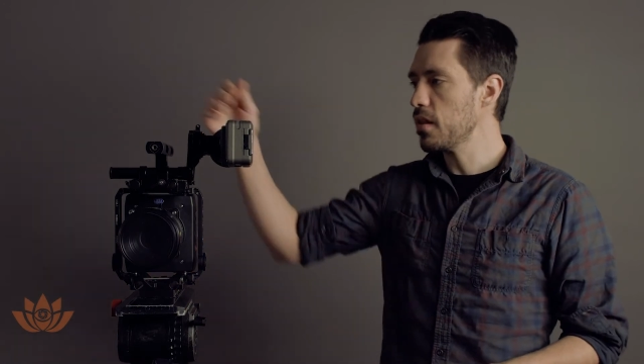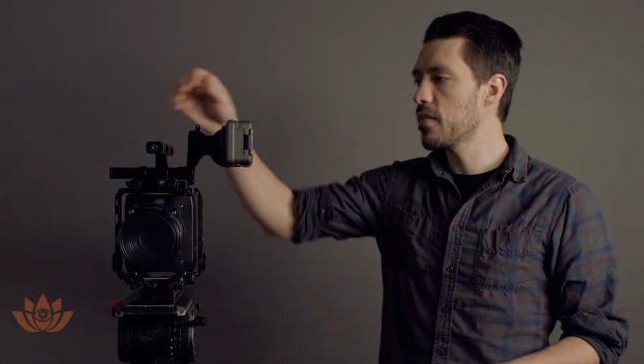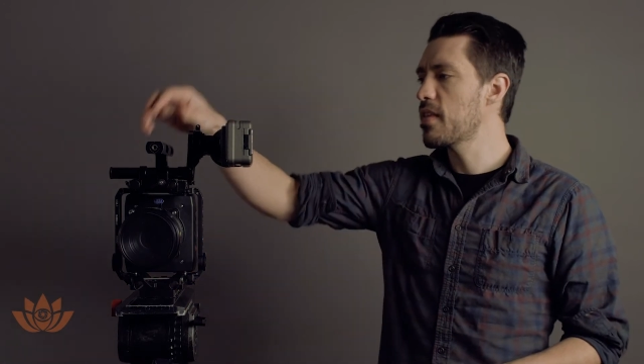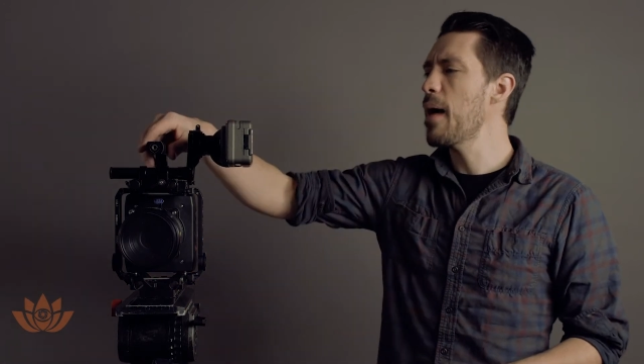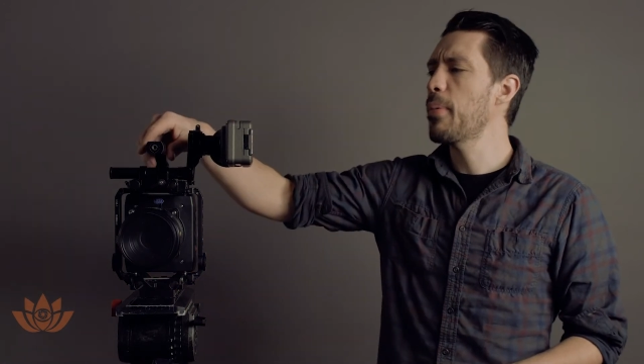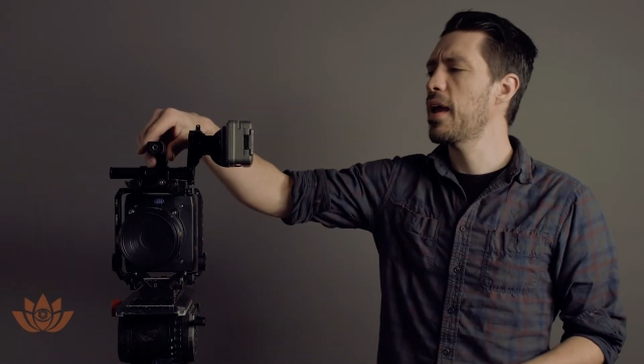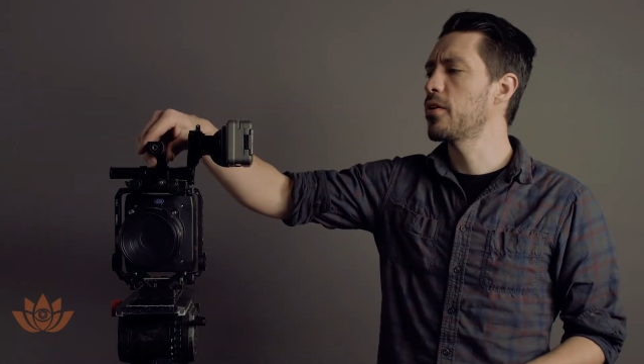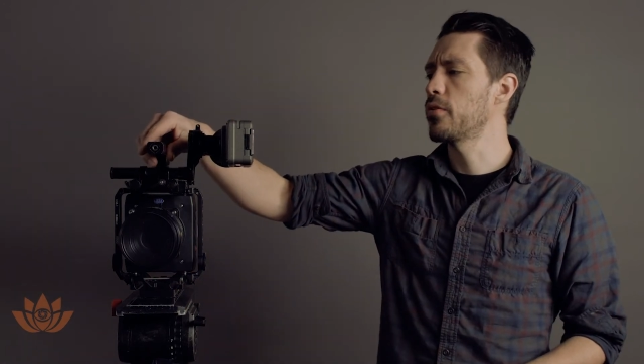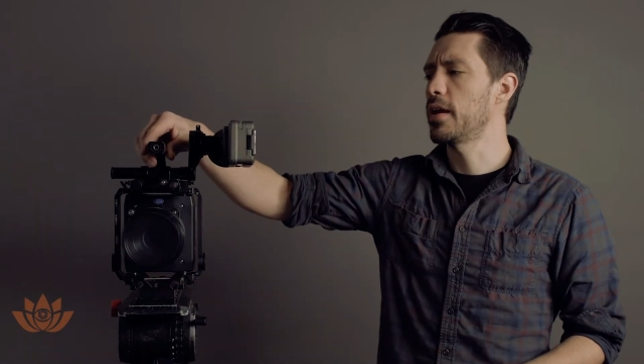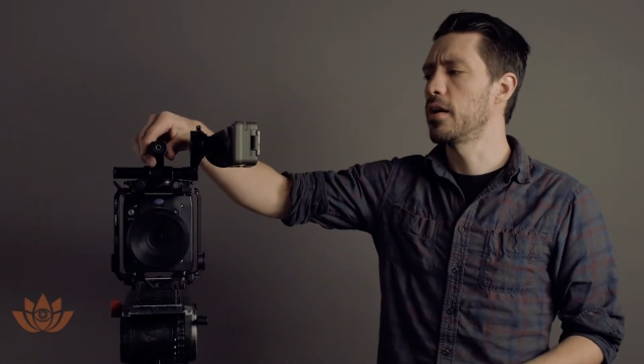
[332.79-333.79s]
The top
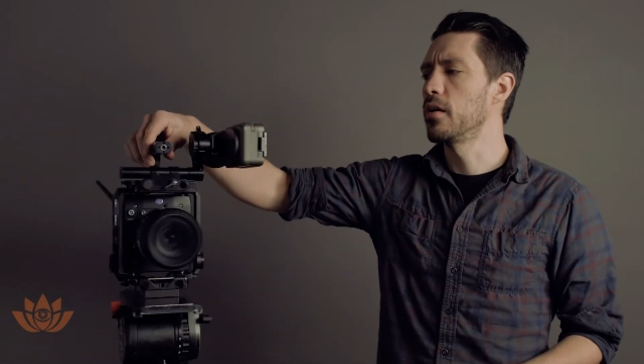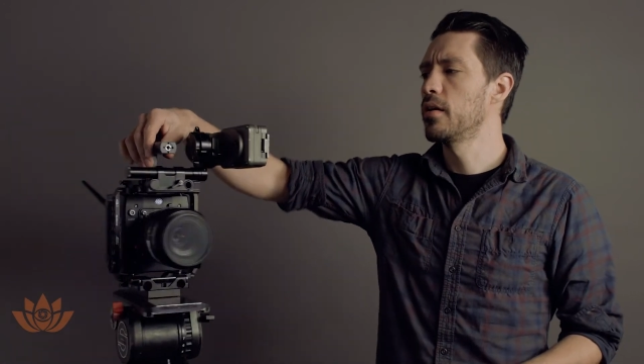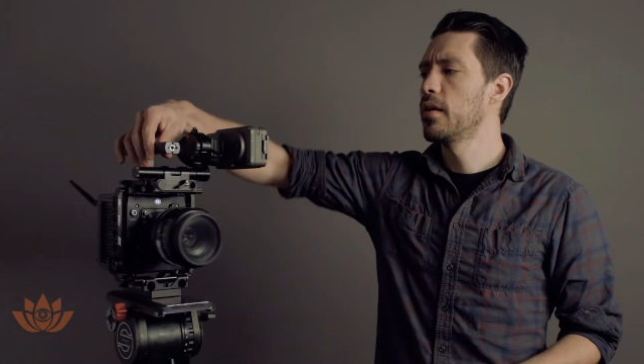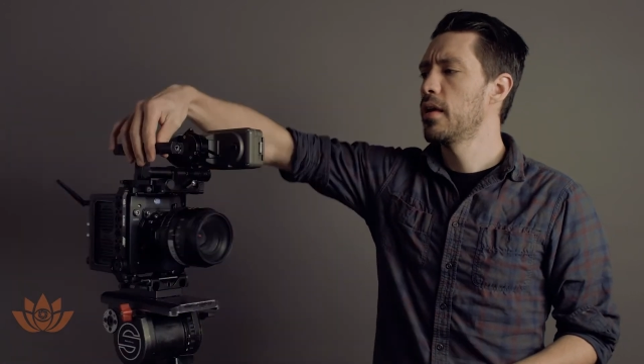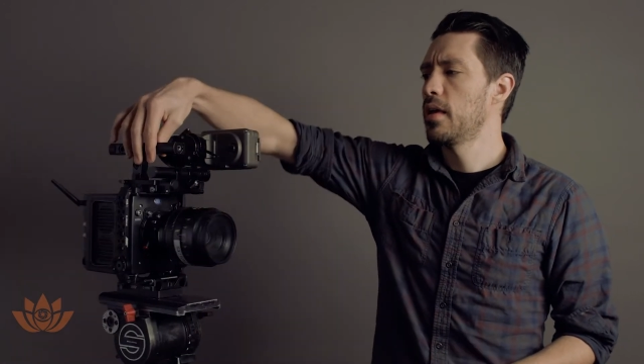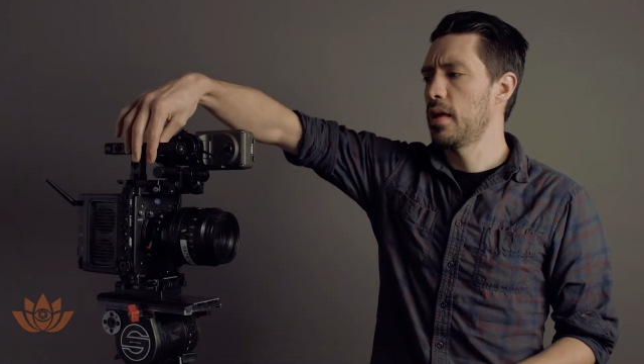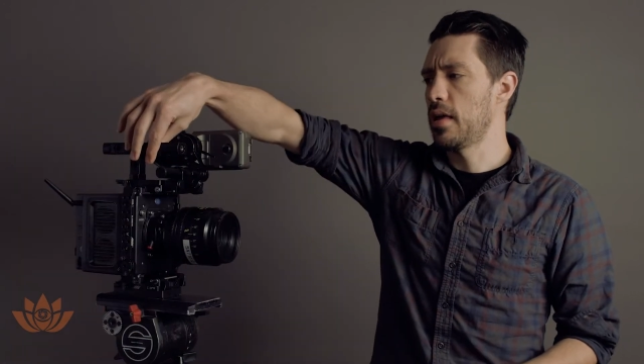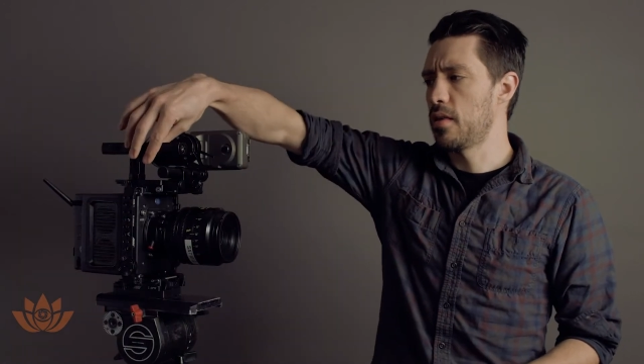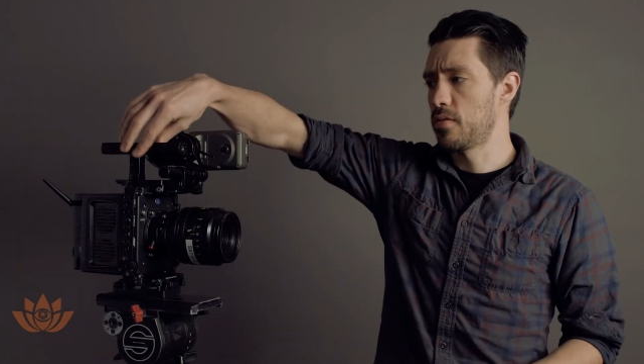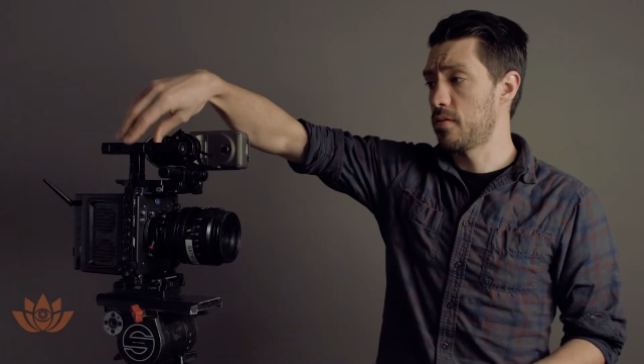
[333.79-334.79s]
handle here
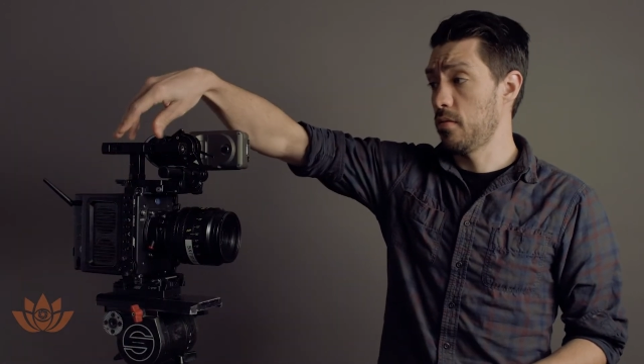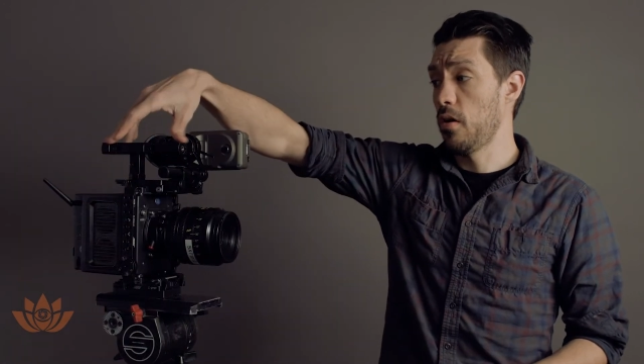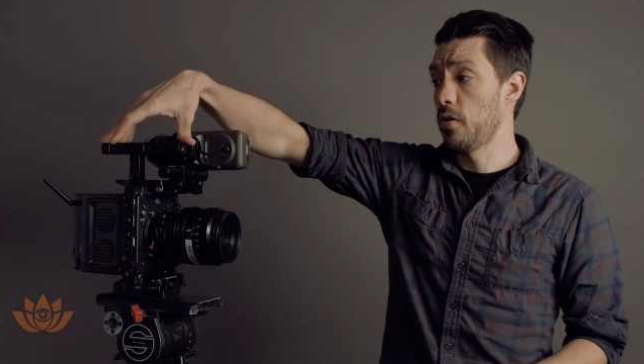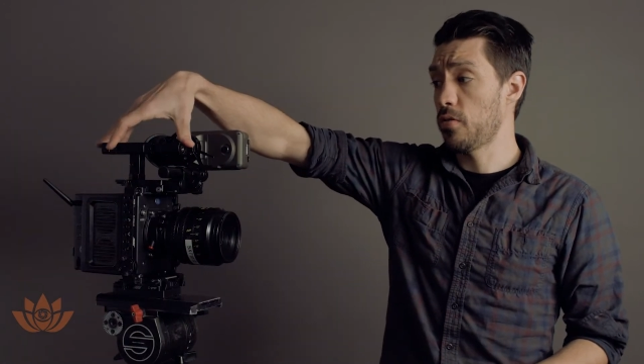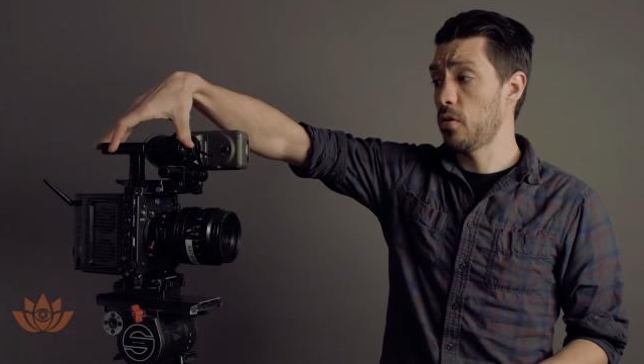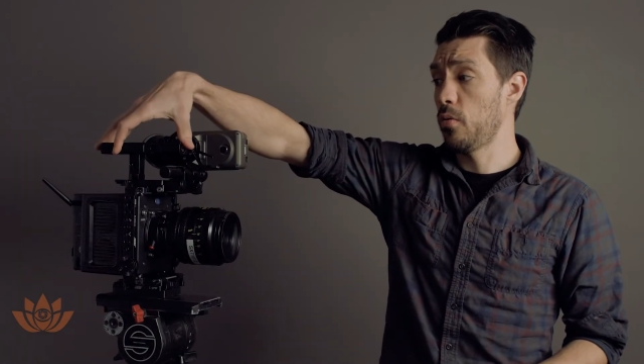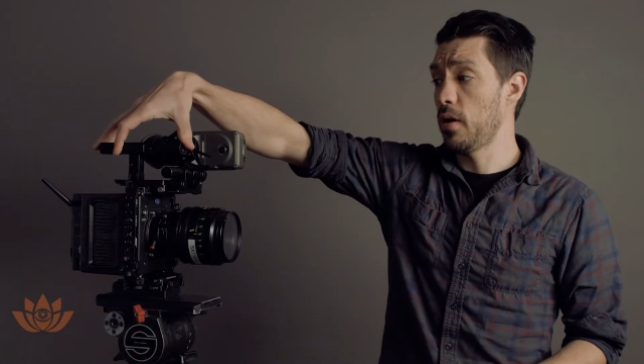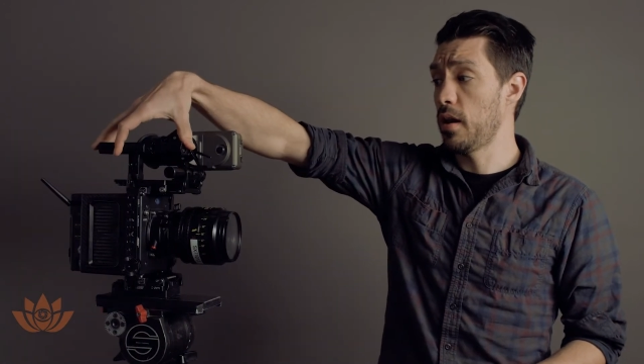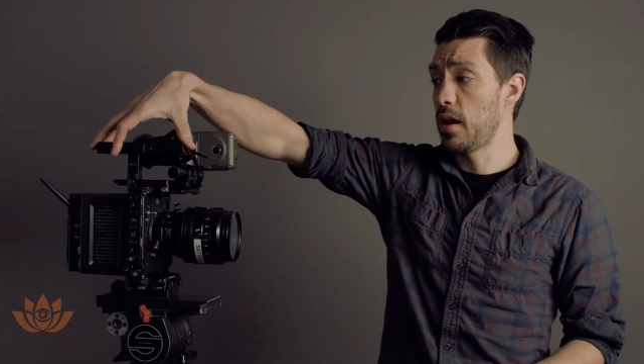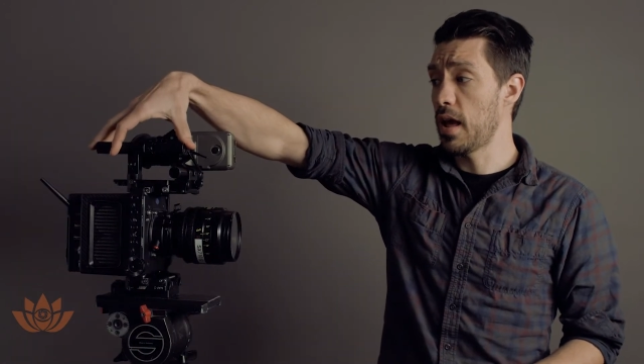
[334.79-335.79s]
is also
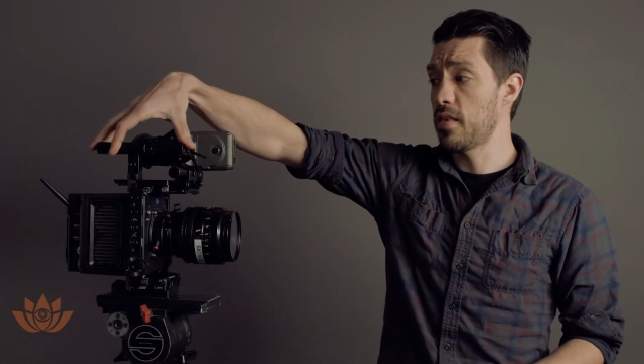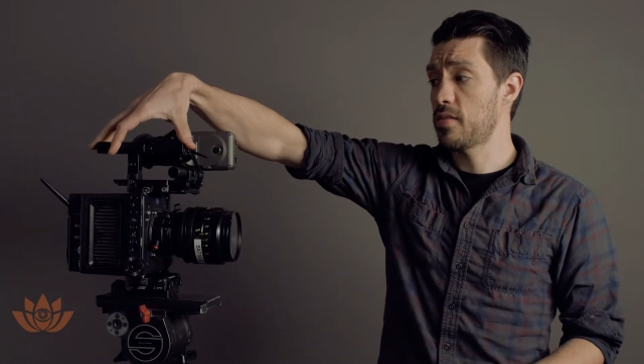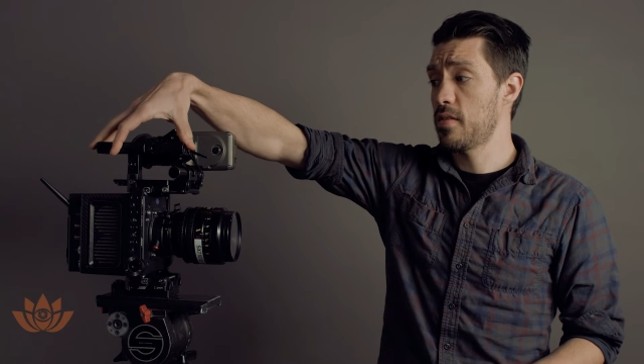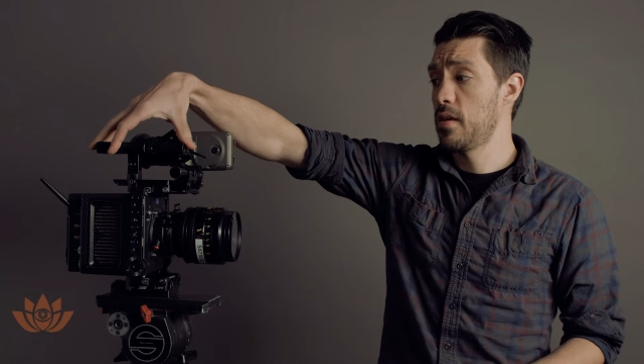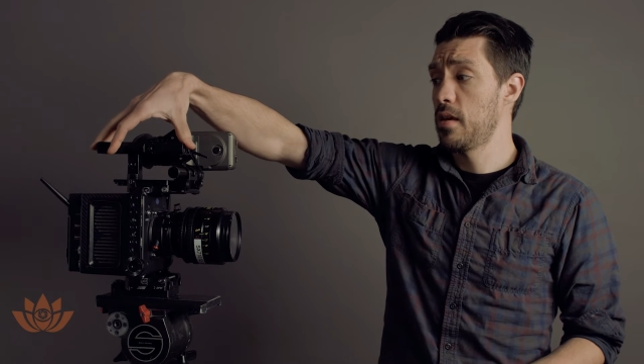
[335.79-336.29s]
a nice